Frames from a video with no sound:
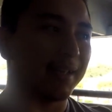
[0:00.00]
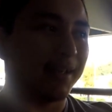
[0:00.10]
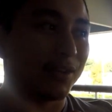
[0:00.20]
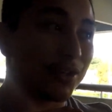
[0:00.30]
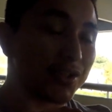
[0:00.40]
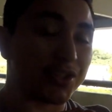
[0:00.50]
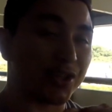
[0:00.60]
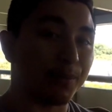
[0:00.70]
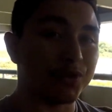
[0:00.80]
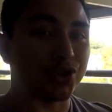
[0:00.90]
there's
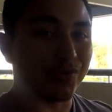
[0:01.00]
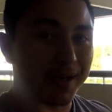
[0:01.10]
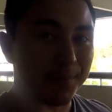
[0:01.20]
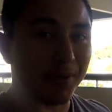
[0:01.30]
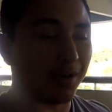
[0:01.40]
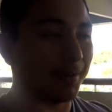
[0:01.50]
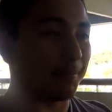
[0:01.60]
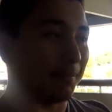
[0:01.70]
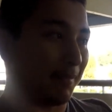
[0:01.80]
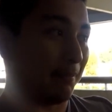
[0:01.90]
some trim on
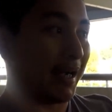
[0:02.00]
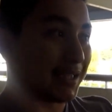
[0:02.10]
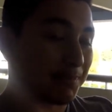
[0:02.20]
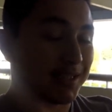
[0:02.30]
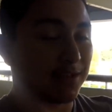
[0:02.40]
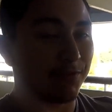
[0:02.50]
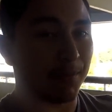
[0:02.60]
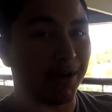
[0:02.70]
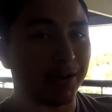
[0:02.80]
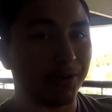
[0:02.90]
my specific
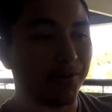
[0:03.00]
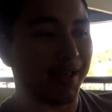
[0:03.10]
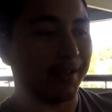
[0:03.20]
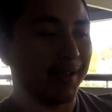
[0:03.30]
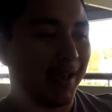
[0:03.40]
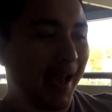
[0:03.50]
model that